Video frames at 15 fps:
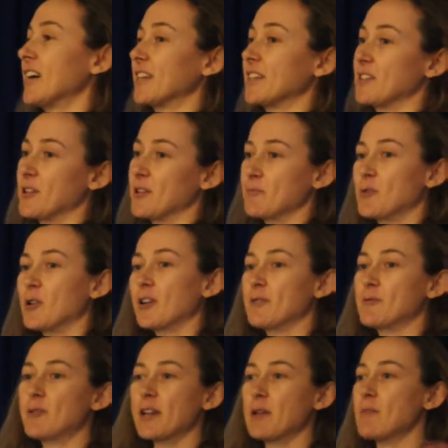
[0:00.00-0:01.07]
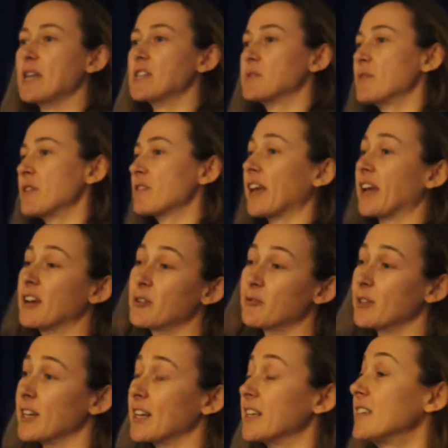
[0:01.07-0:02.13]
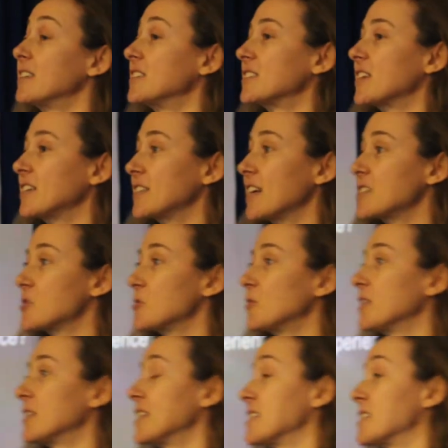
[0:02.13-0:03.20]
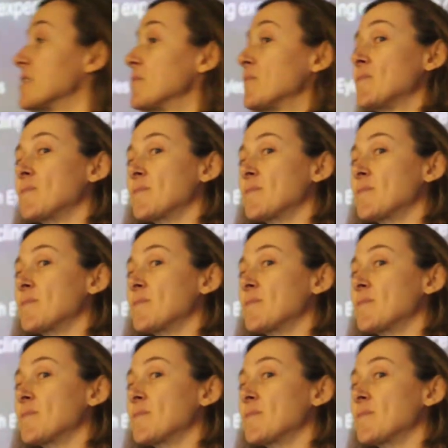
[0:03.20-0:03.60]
and what it makes me think, really. That's all it is.